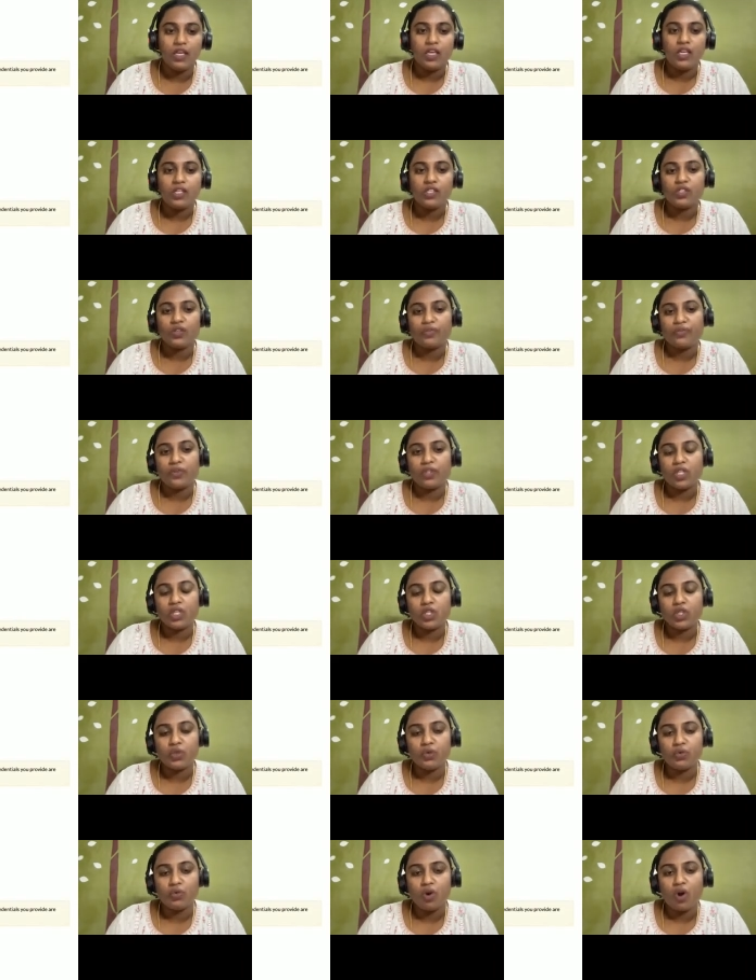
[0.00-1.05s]
So for the
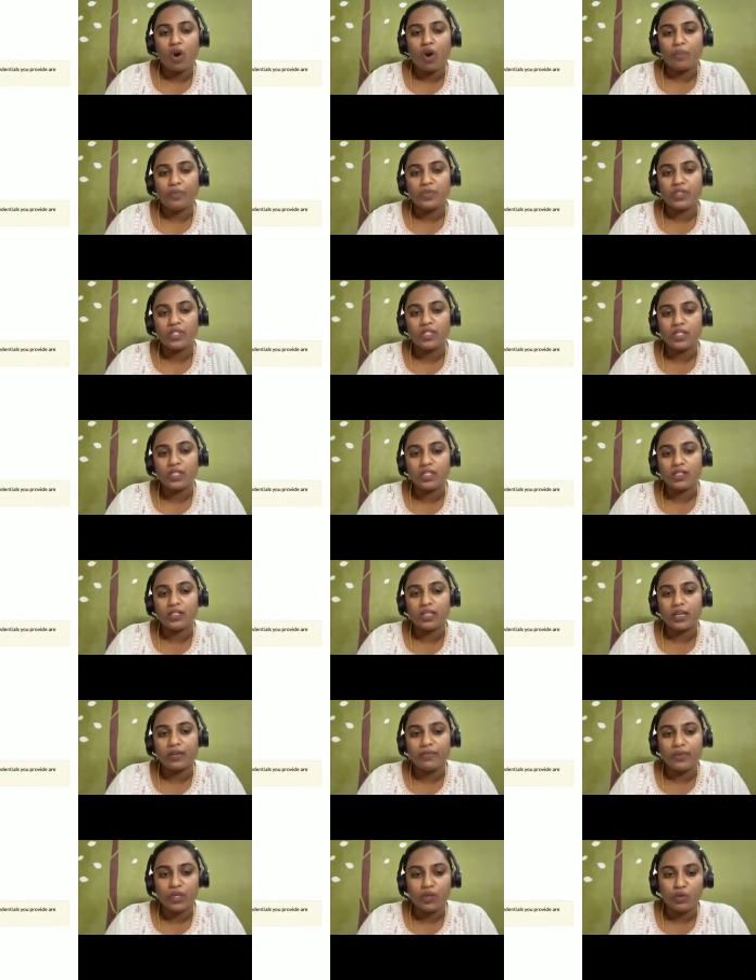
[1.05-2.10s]
two options that
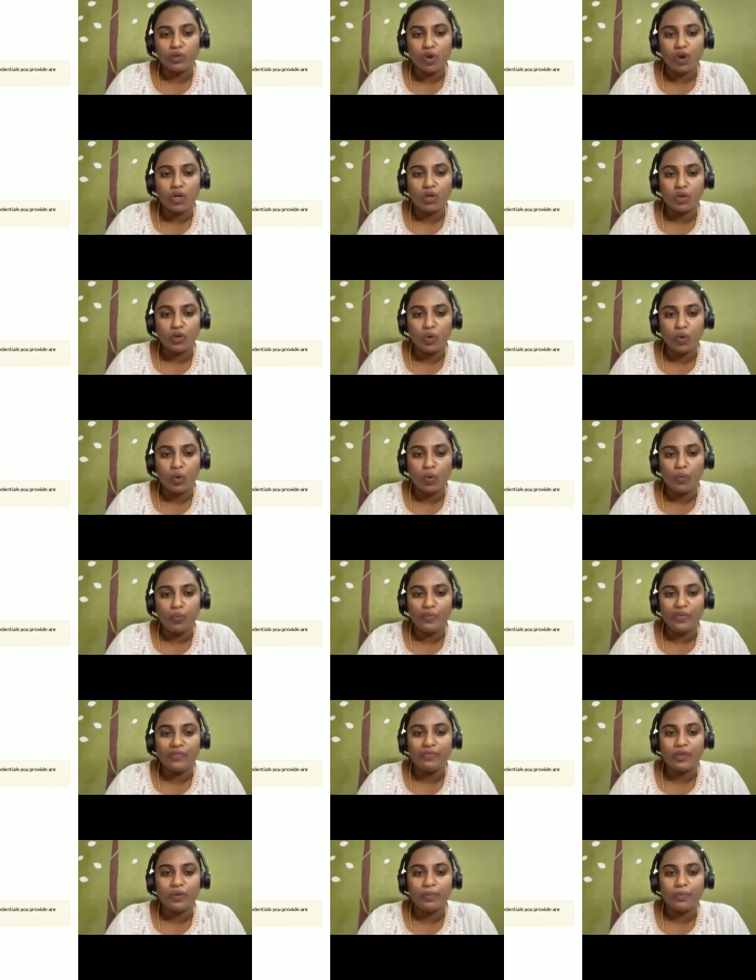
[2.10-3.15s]
we do not know, we
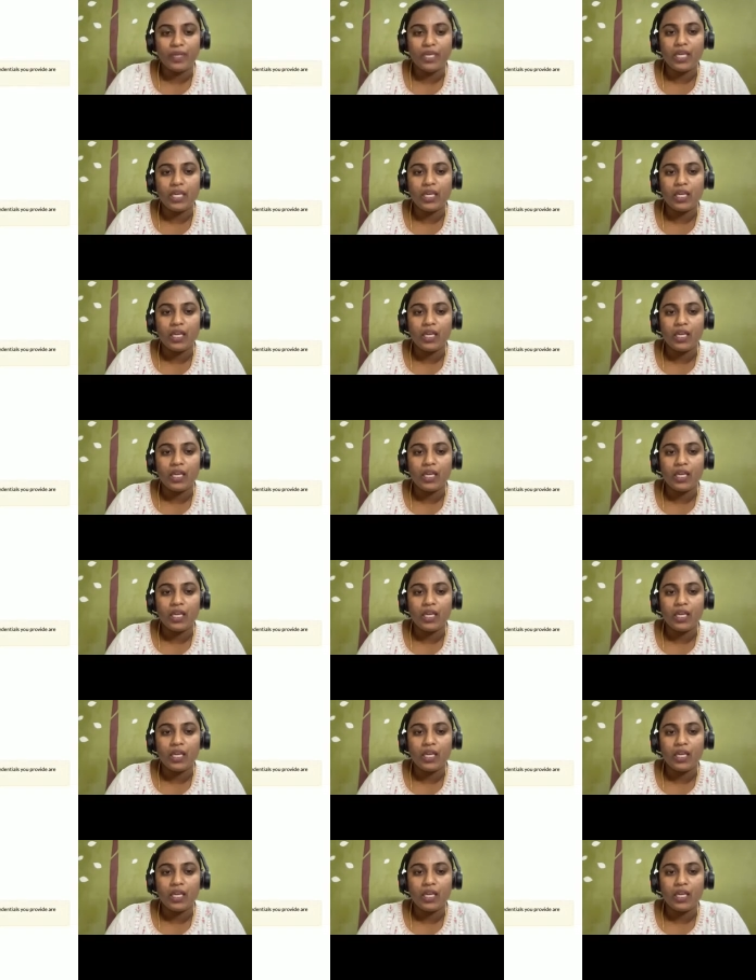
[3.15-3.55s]
will be